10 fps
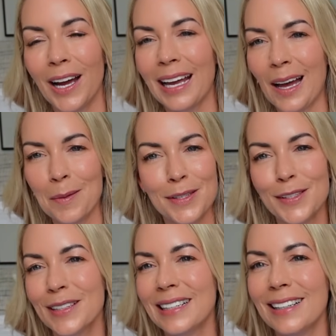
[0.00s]
I
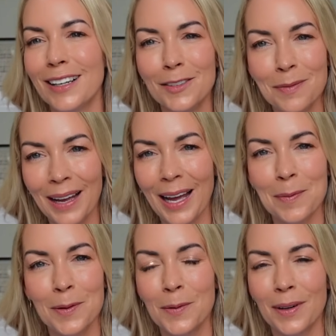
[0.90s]
absolutely love my
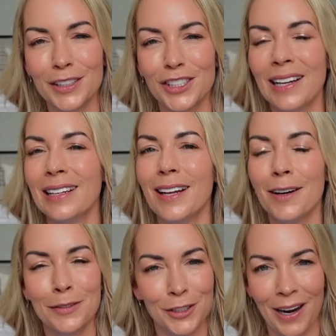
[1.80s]
Apple Watch. I
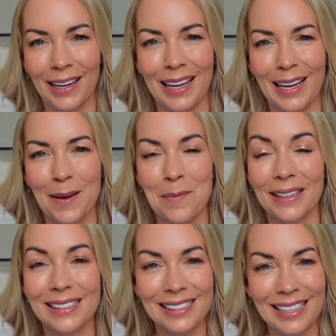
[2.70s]
love tracking my
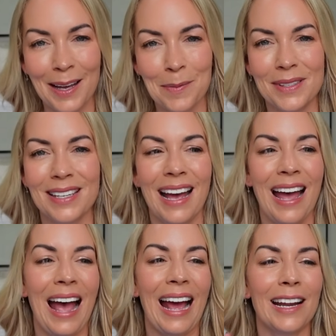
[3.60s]
steps,
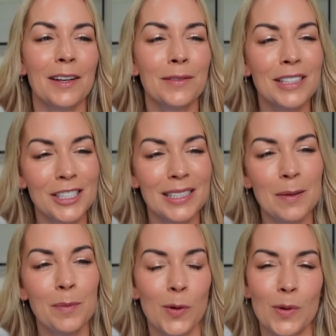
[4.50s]
and I
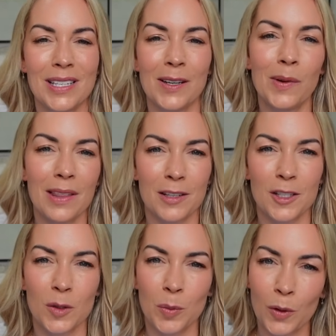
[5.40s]
originally bought it with a
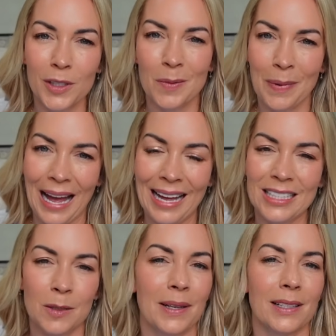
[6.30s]
sports
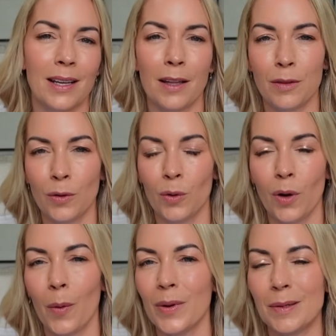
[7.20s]
band because I thought,
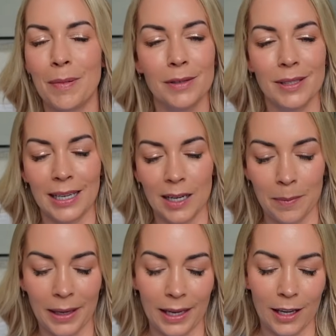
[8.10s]
oh, it's mostly
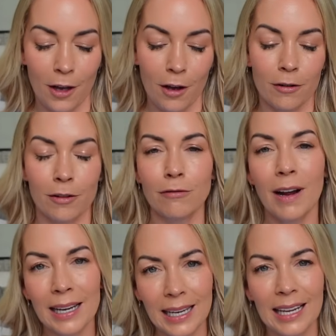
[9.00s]
be for
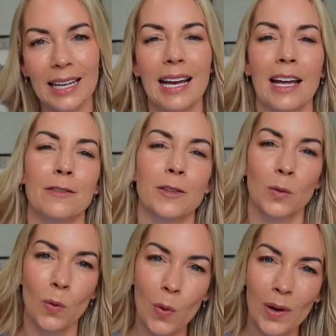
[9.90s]
running and for
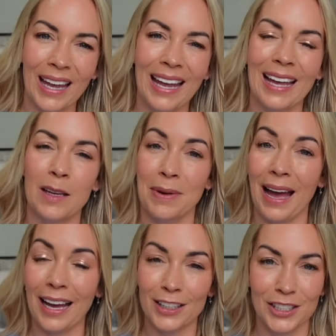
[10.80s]
walking, but
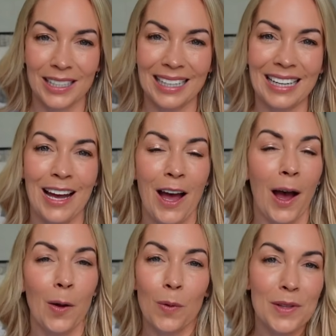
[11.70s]
actually
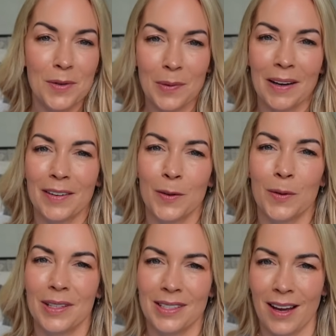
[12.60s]
I want to wear it
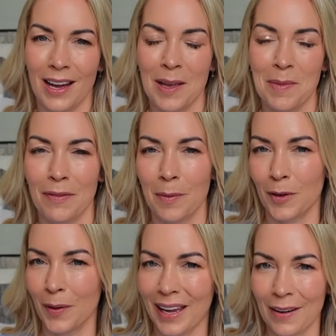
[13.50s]
all the time. If I'm
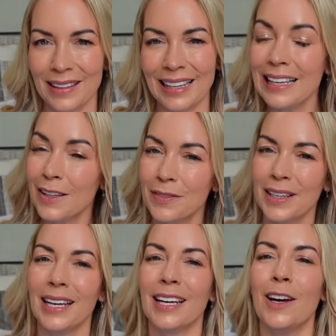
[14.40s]
going out in the
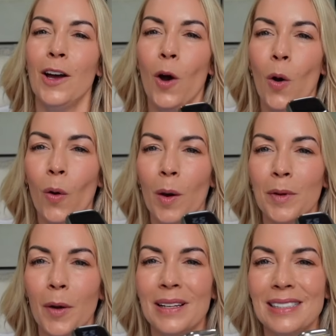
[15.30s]
evening or I'm
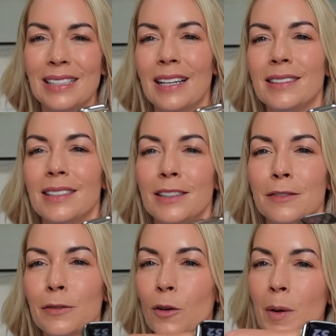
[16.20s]
going to London
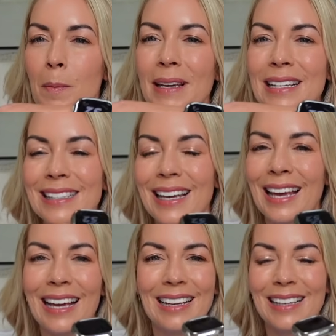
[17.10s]
for a
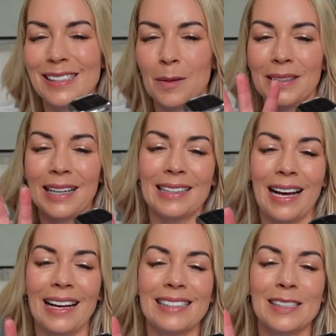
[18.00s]
meeting, something like
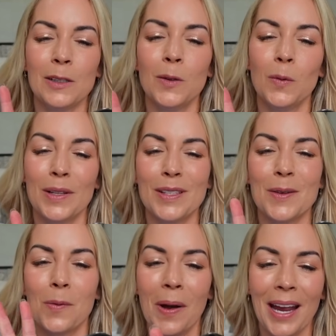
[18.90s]
that, I still want
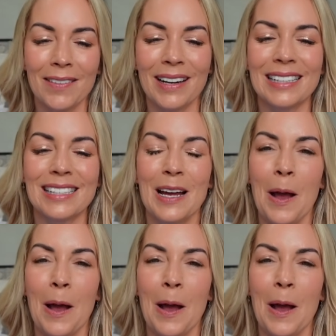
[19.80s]
to wear it.